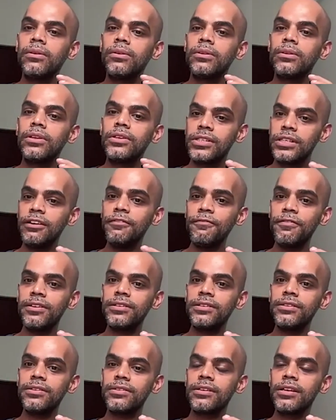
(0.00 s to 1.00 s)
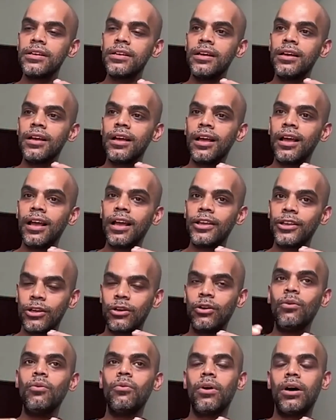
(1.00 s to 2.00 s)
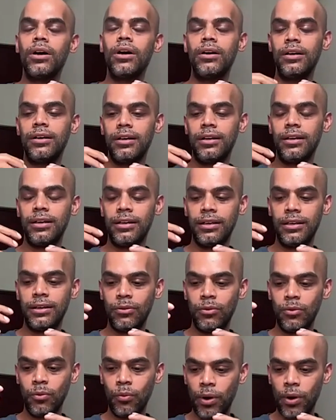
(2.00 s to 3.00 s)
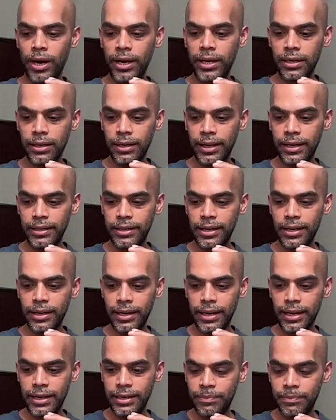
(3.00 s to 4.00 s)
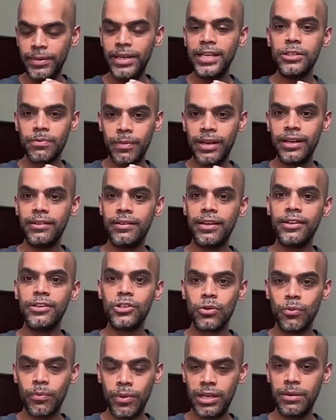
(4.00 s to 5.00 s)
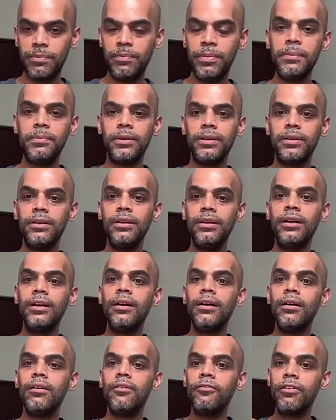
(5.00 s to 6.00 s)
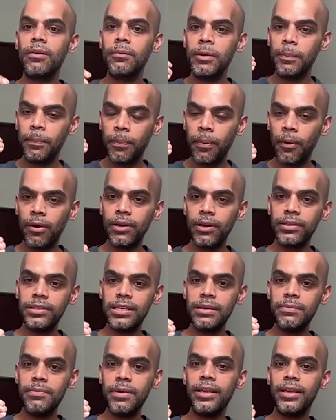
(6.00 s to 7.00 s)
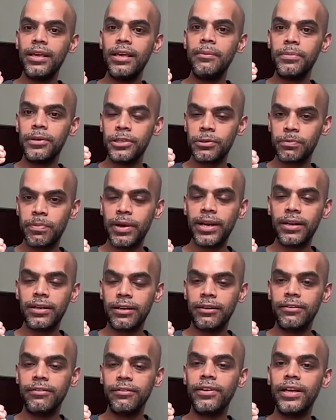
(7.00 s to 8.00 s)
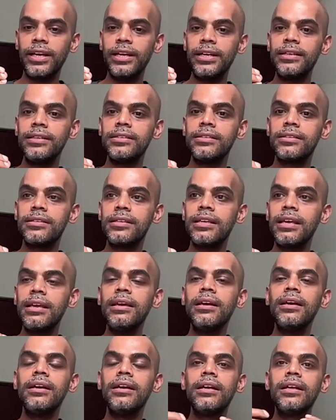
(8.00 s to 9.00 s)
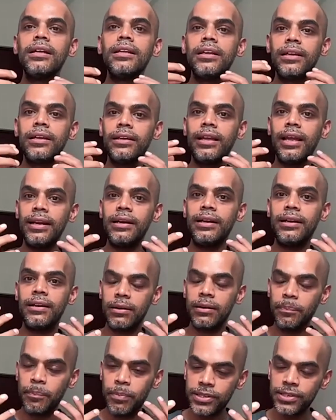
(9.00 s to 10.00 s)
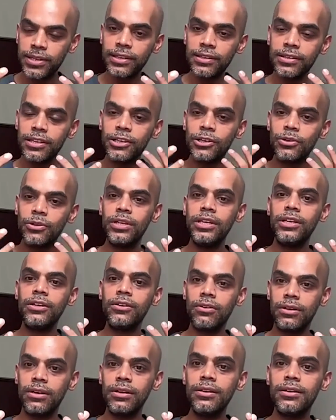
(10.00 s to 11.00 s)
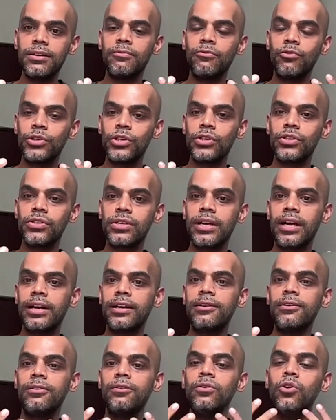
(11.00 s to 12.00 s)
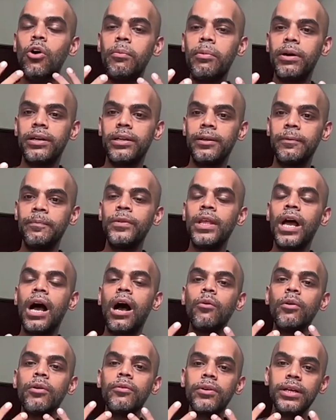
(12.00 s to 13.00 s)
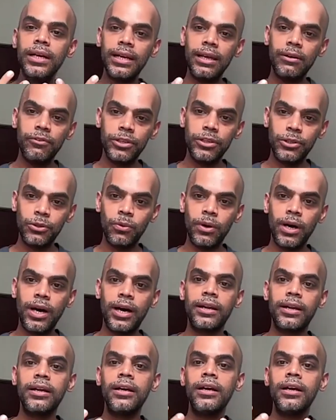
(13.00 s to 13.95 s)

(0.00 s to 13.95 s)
this difference, while it means many things to many people, from a policy making perspective, it presents a unique conundrum, which is that nobody, however clever you are,